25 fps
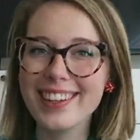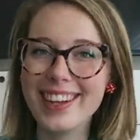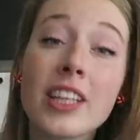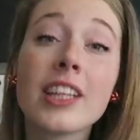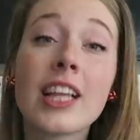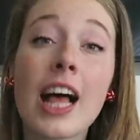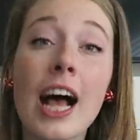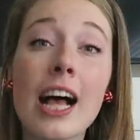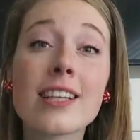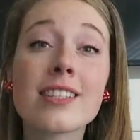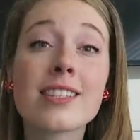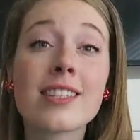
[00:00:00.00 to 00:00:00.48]
The
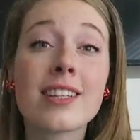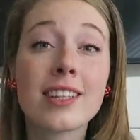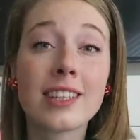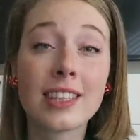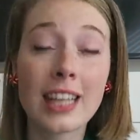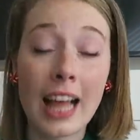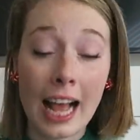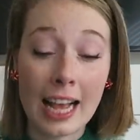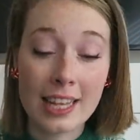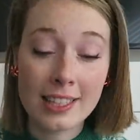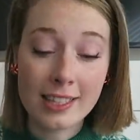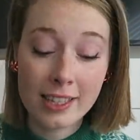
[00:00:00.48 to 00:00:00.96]
last
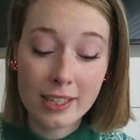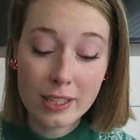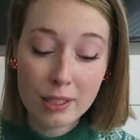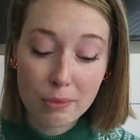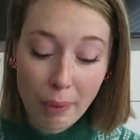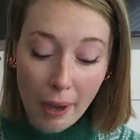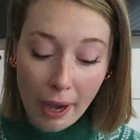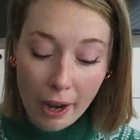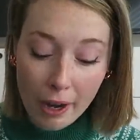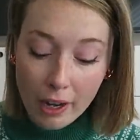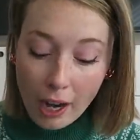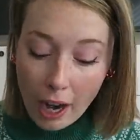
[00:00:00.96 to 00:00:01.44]
glasses
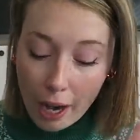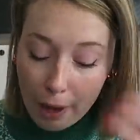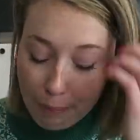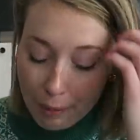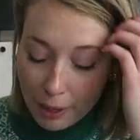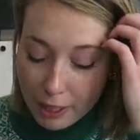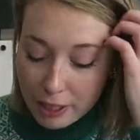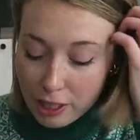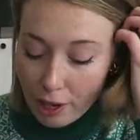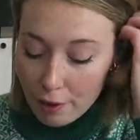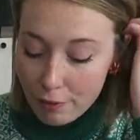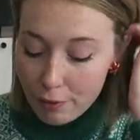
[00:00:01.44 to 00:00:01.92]
pair I
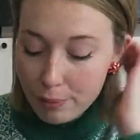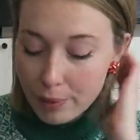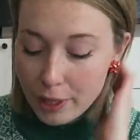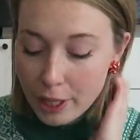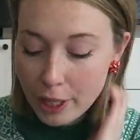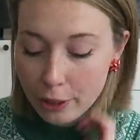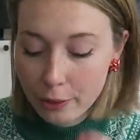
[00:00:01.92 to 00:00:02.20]
picked up from the